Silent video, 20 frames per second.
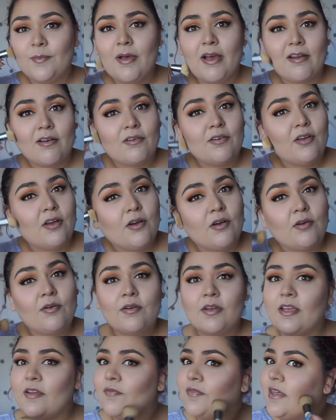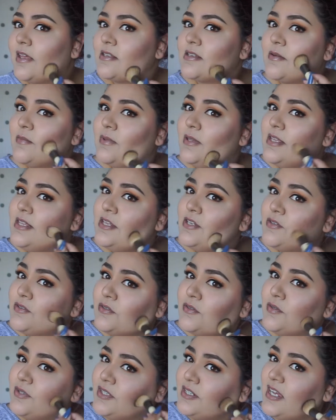I don't know if that's completely true
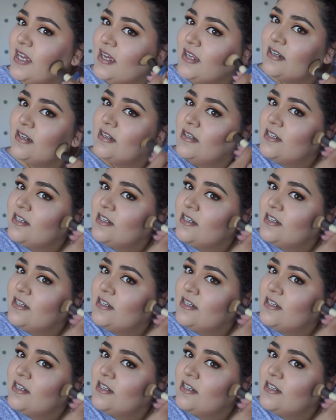or not